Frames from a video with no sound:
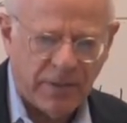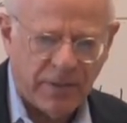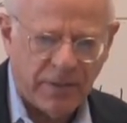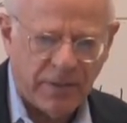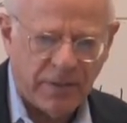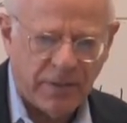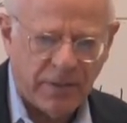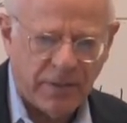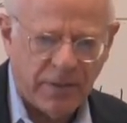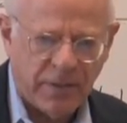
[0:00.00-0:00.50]

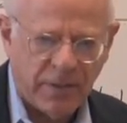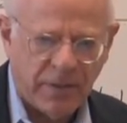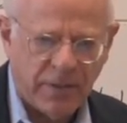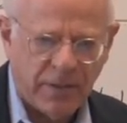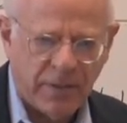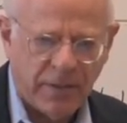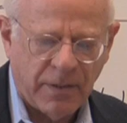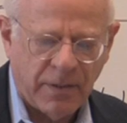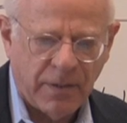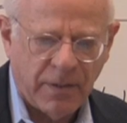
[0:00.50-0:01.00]

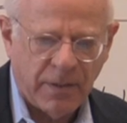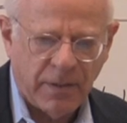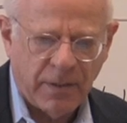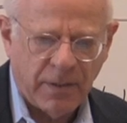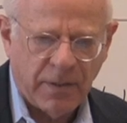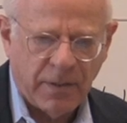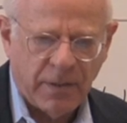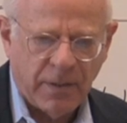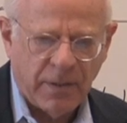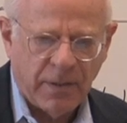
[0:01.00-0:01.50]

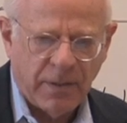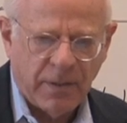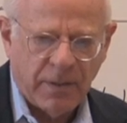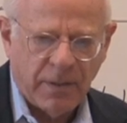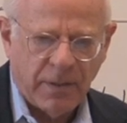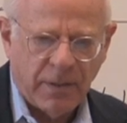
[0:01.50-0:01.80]
Nothing is said.